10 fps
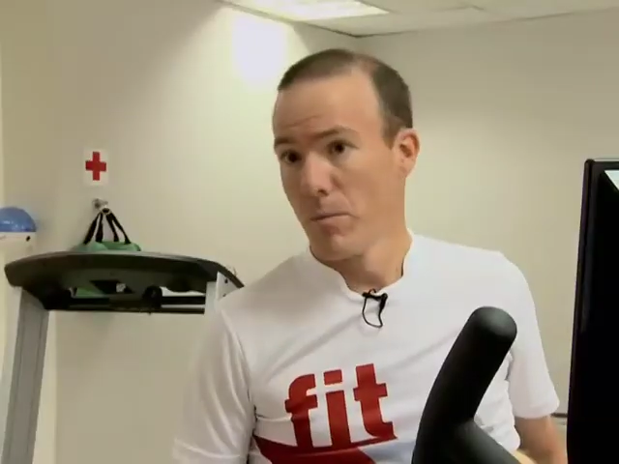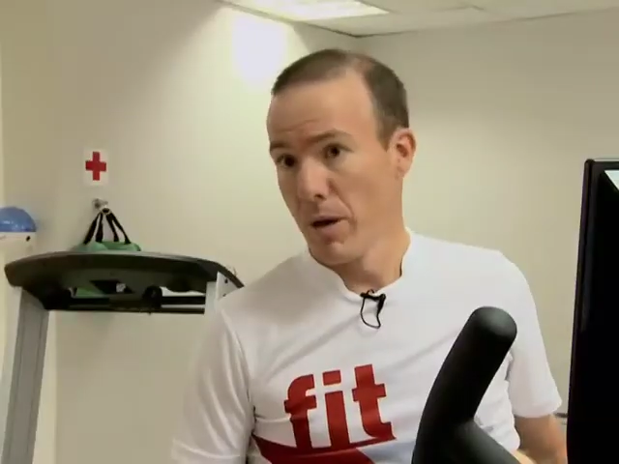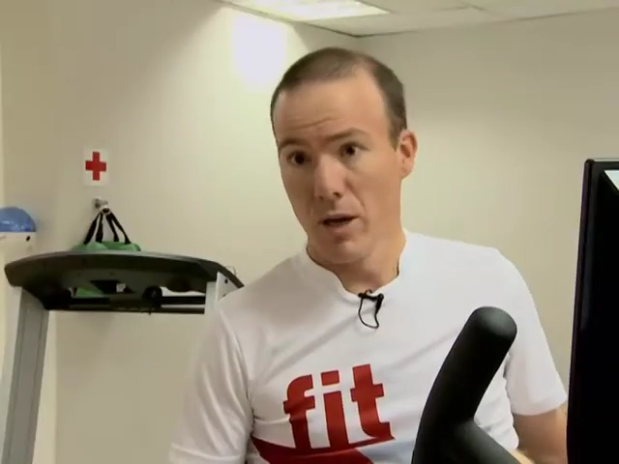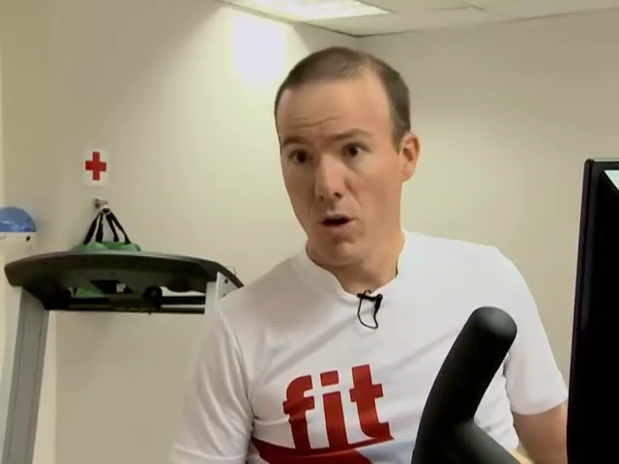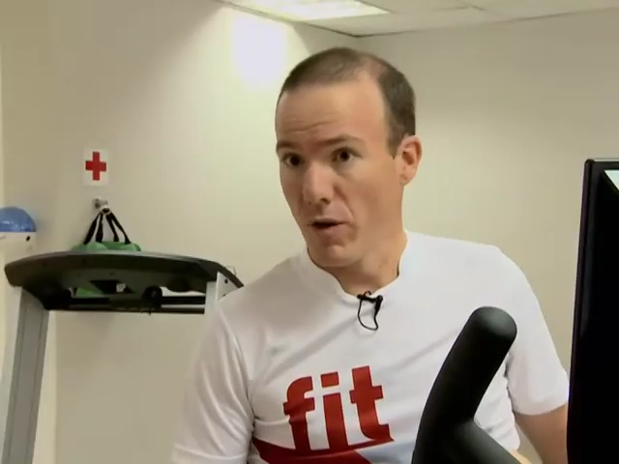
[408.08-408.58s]

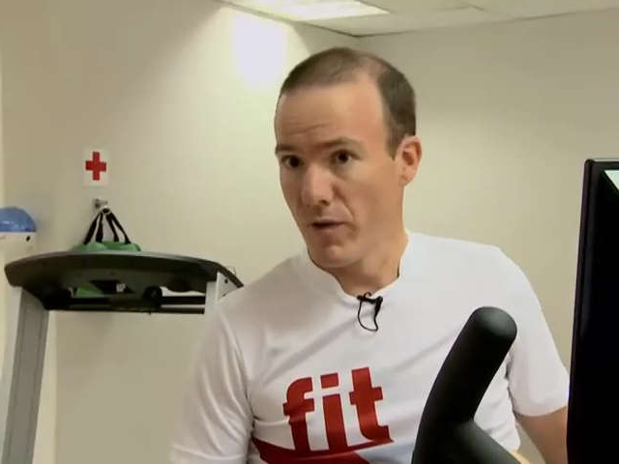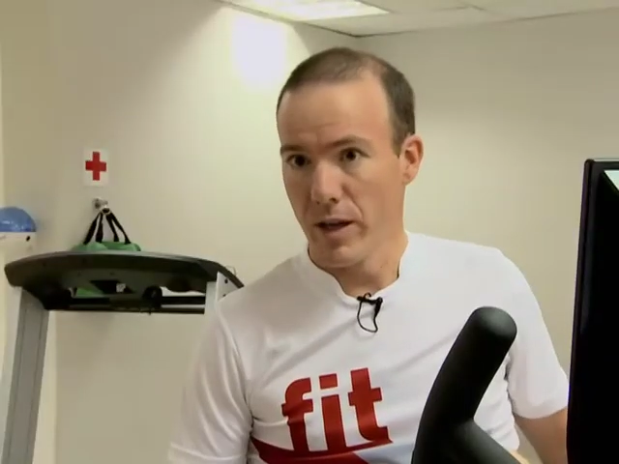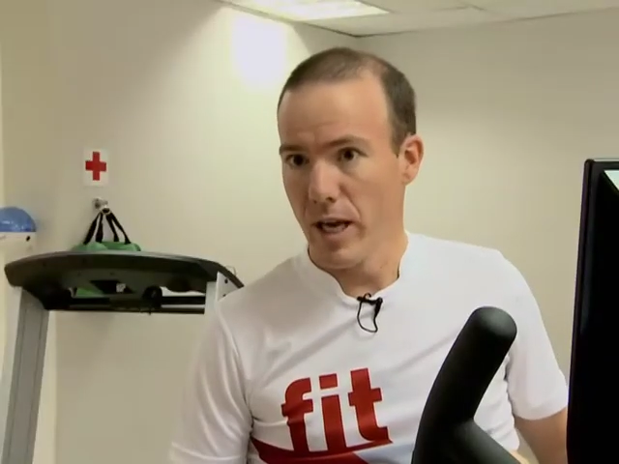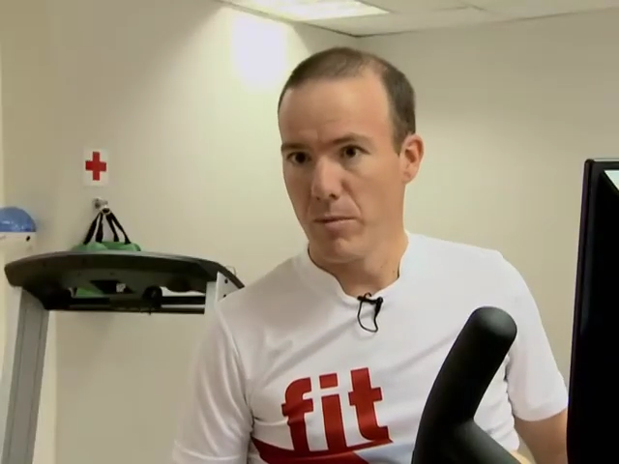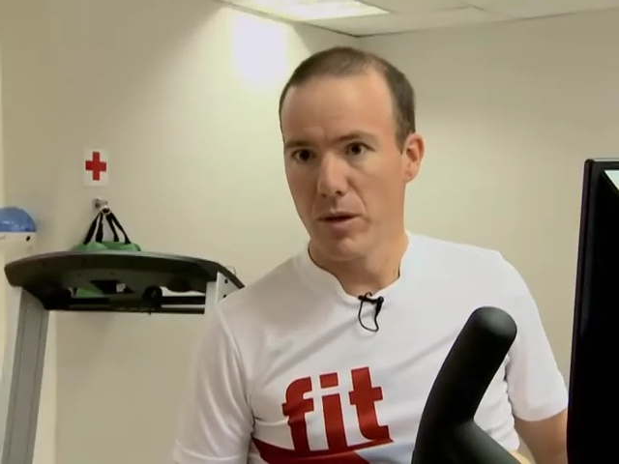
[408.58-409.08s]
playing golf.
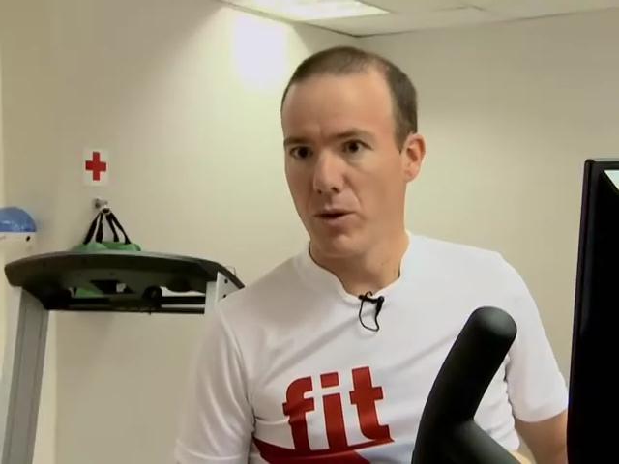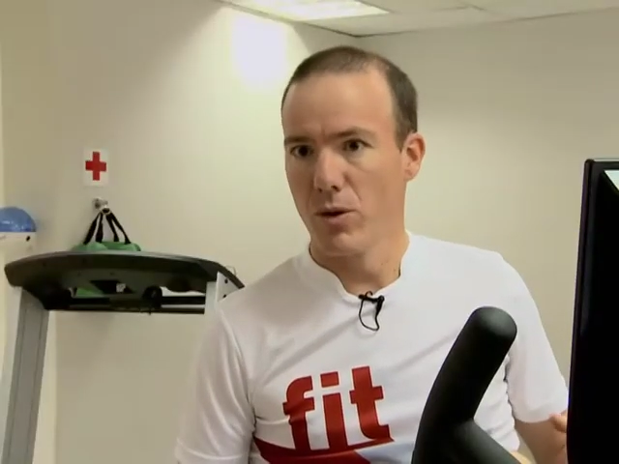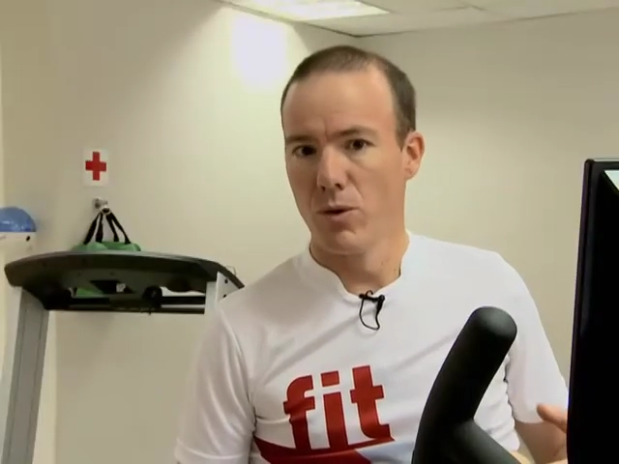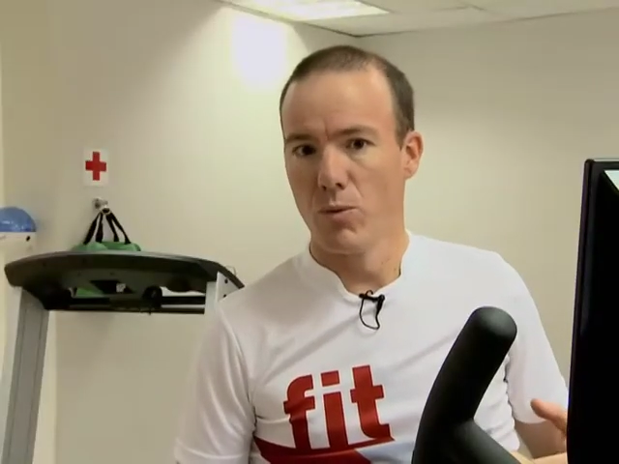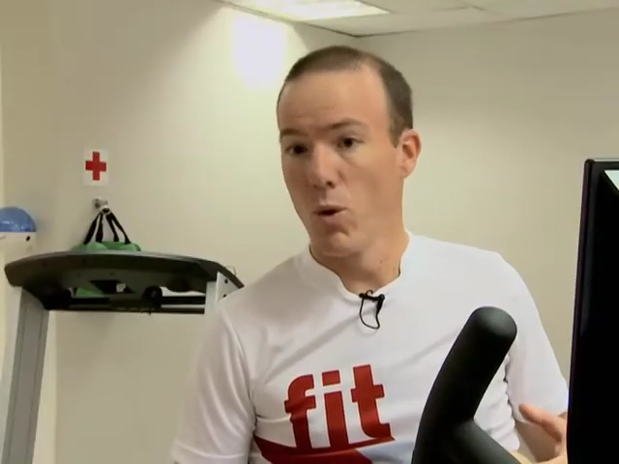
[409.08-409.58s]
It can be
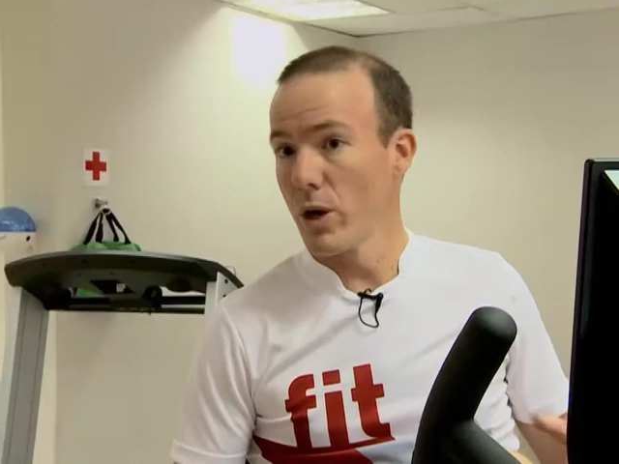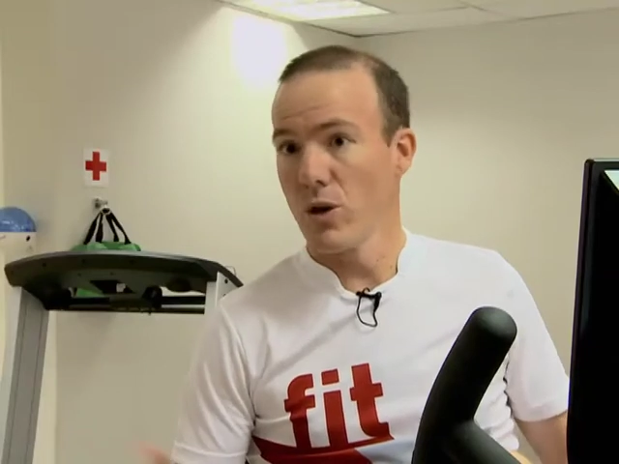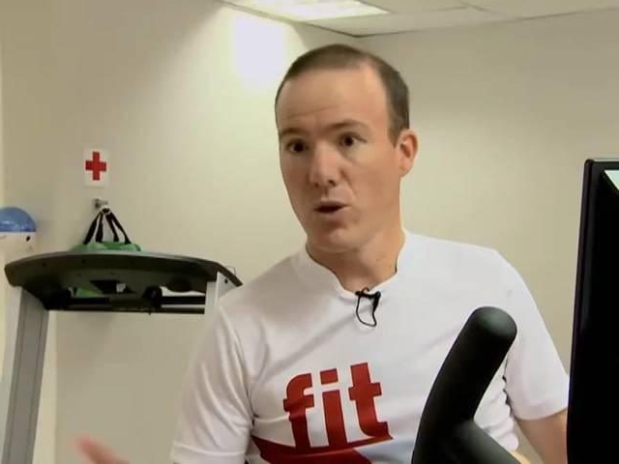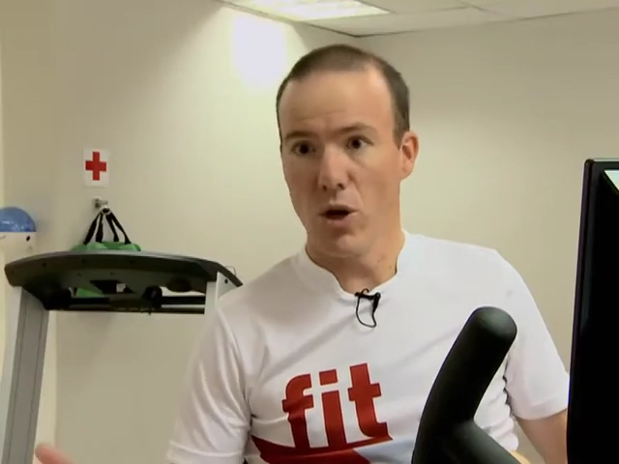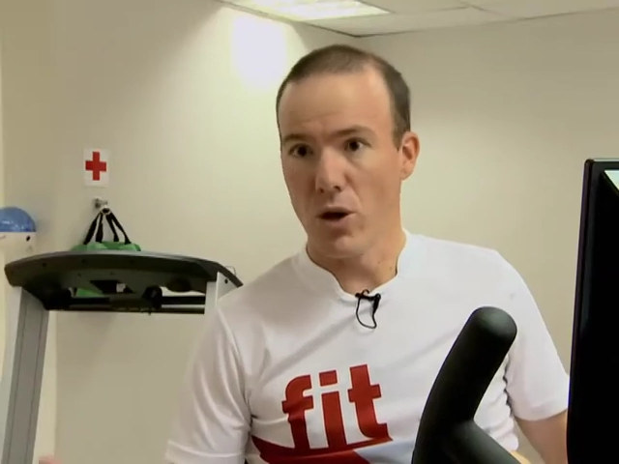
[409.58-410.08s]
through
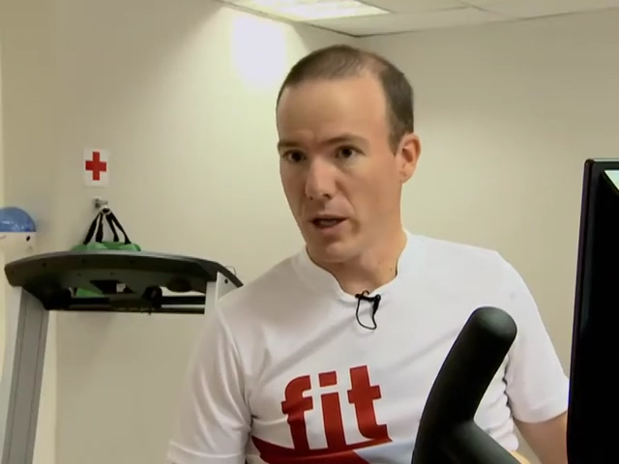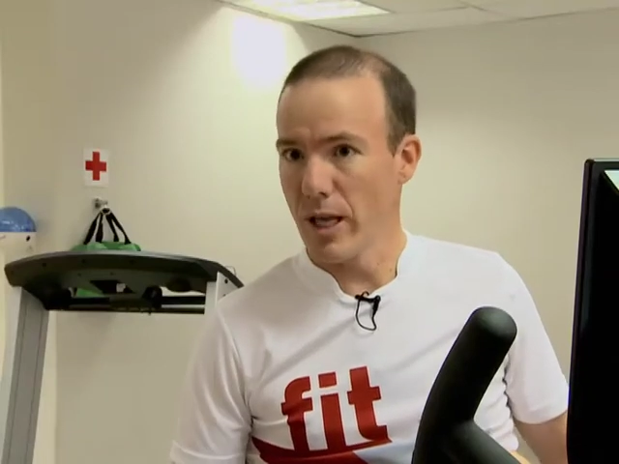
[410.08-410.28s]
walking your dog.